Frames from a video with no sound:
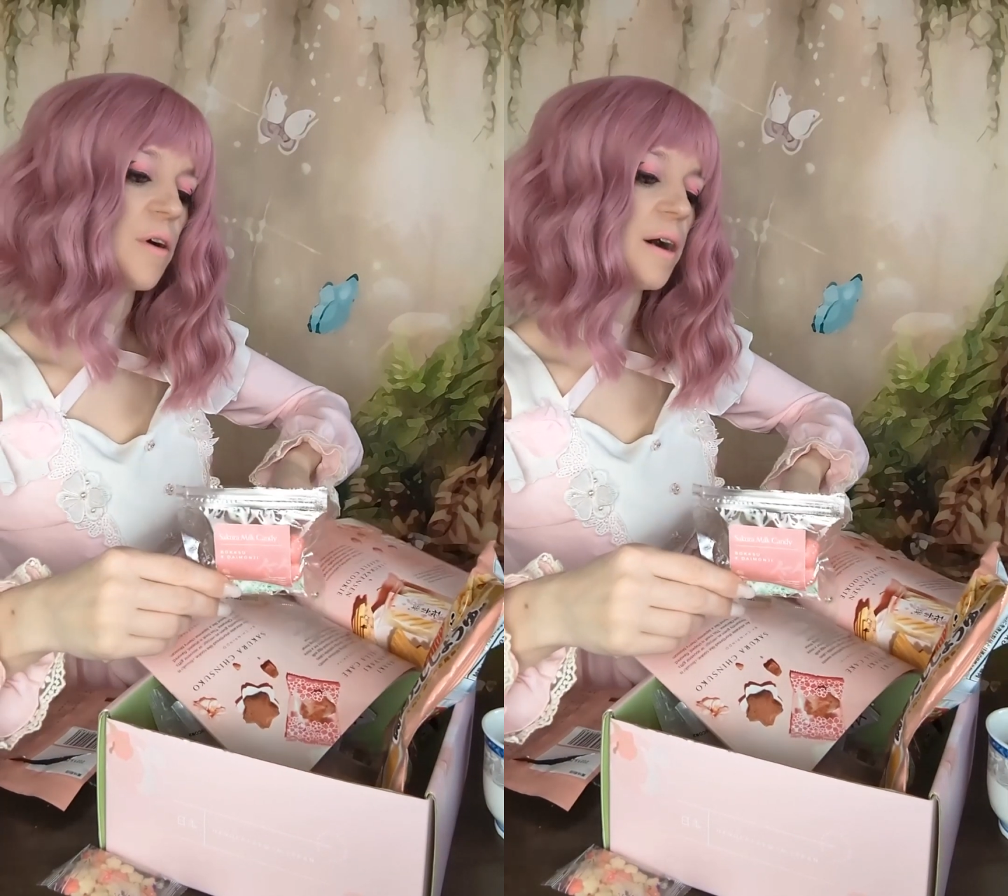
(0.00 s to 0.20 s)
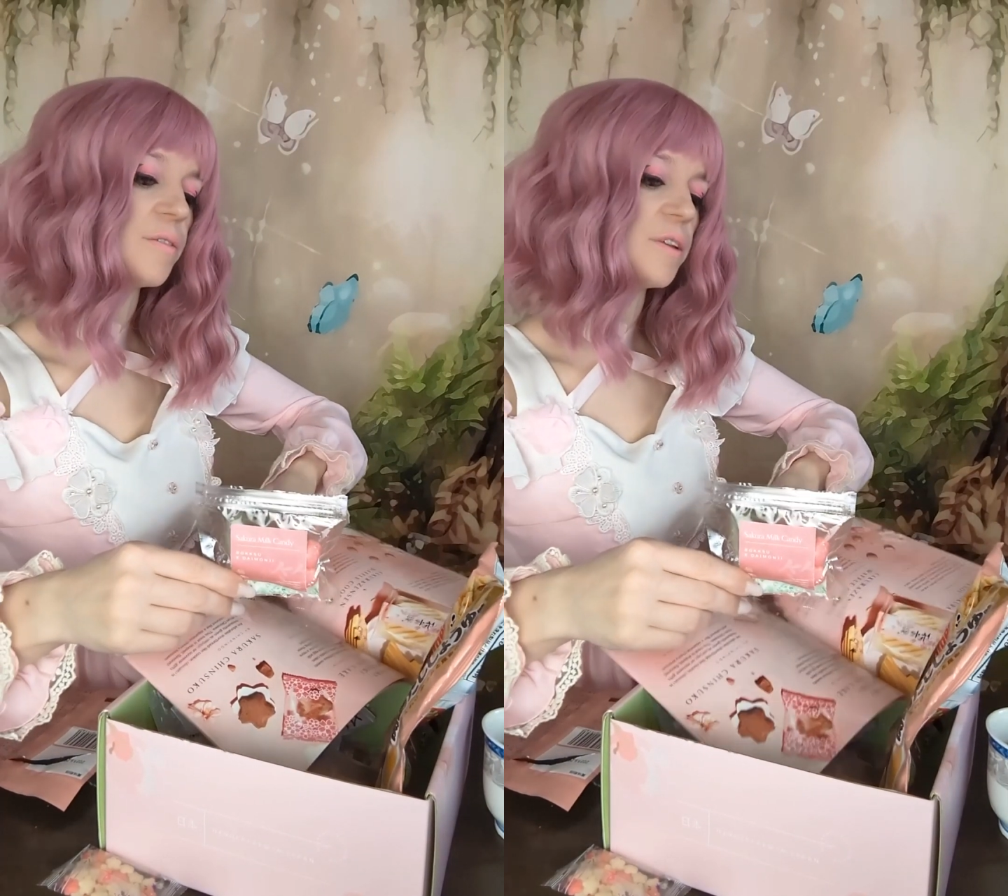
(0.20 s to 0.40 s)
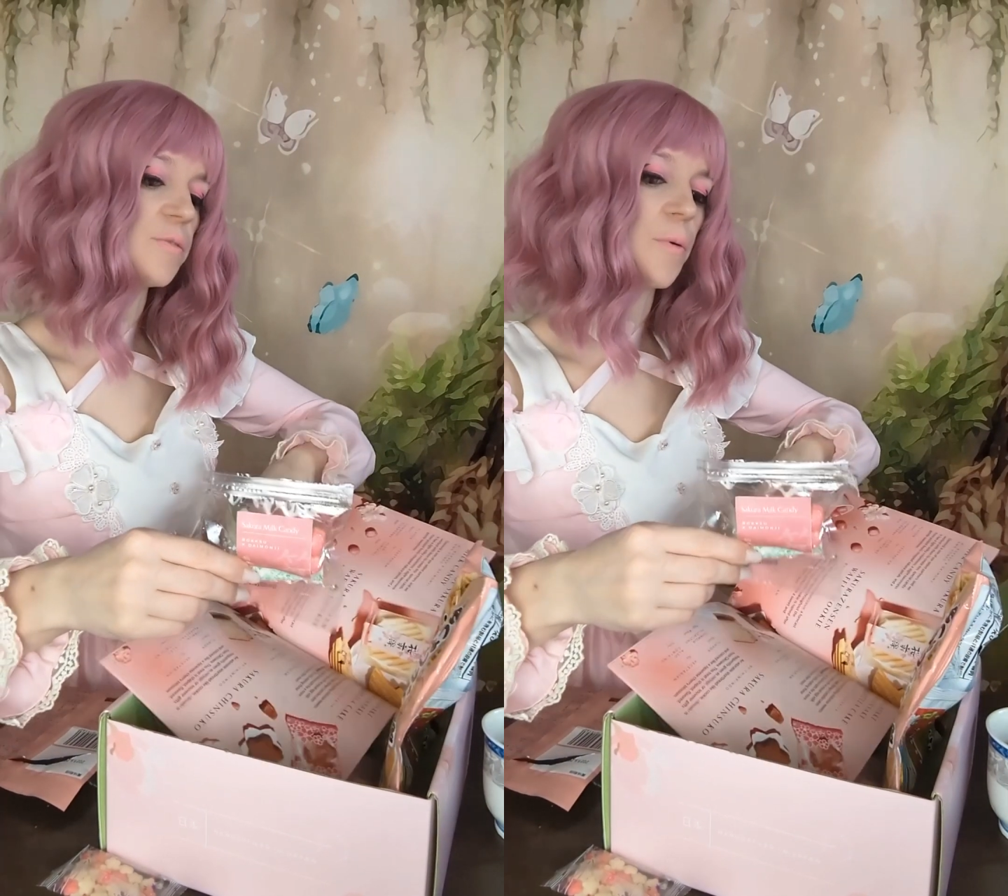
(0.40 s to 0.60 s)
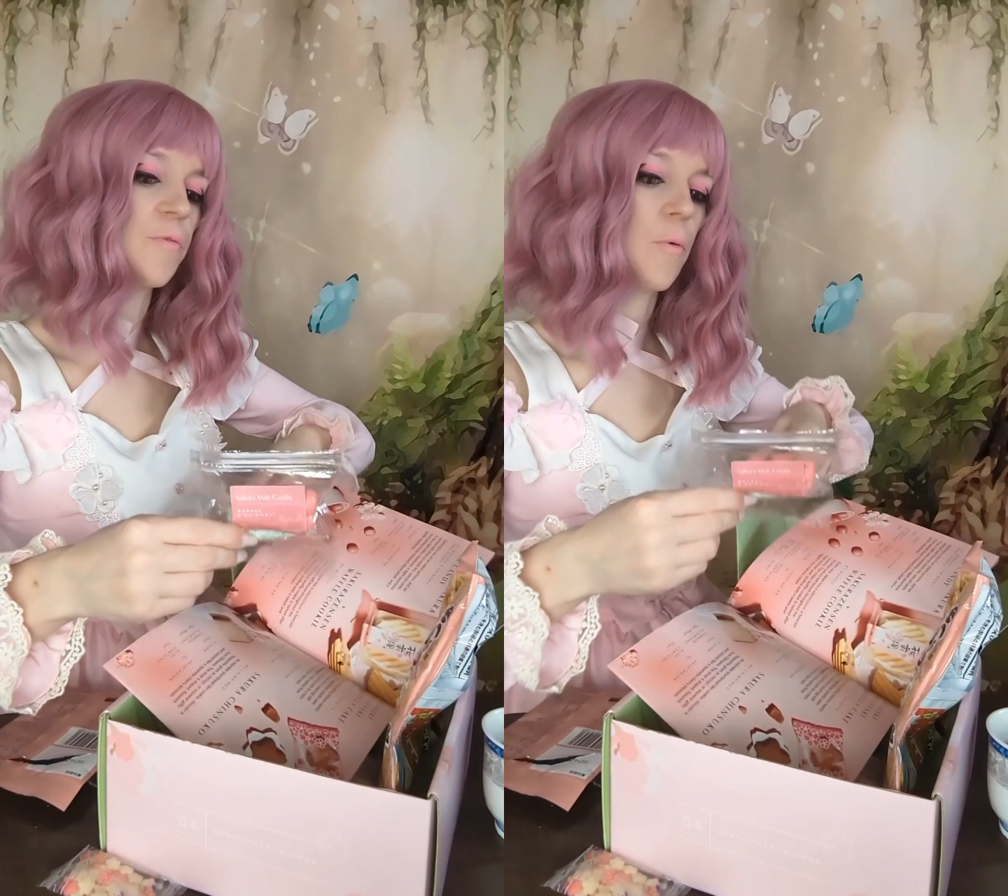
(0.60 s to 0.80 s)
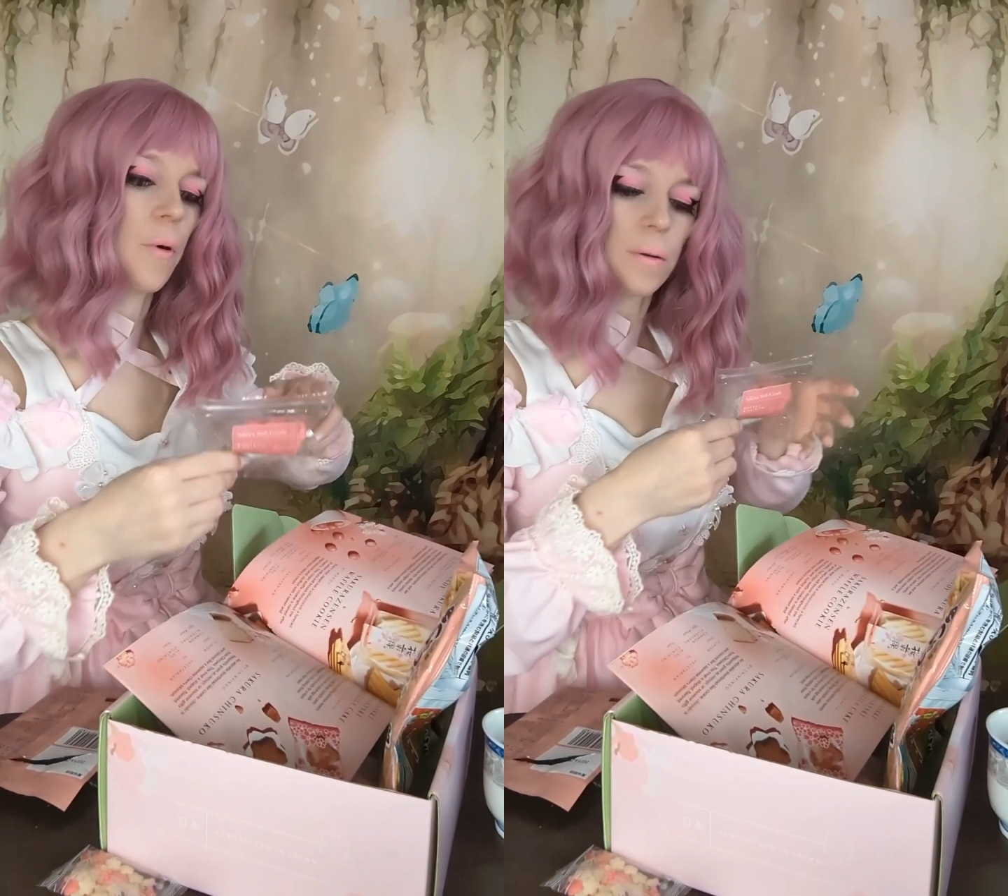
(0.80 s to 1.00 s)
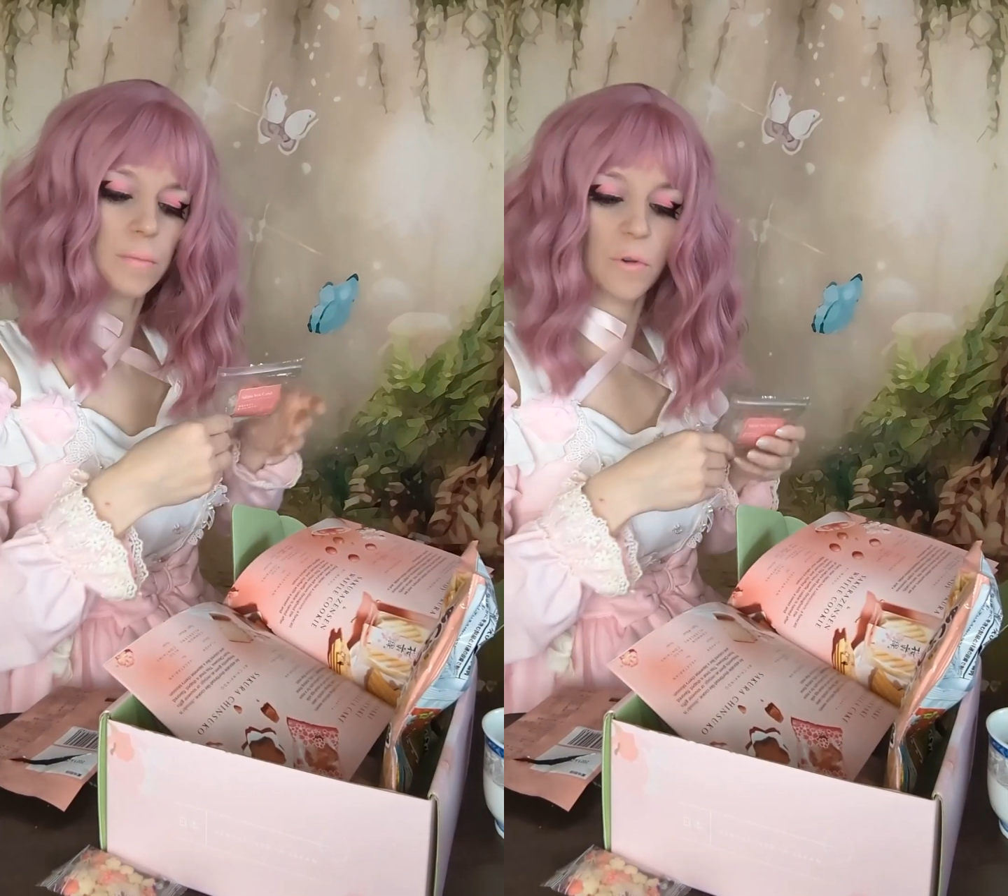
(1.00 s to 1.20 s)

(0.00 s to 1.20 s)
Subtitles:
had these before.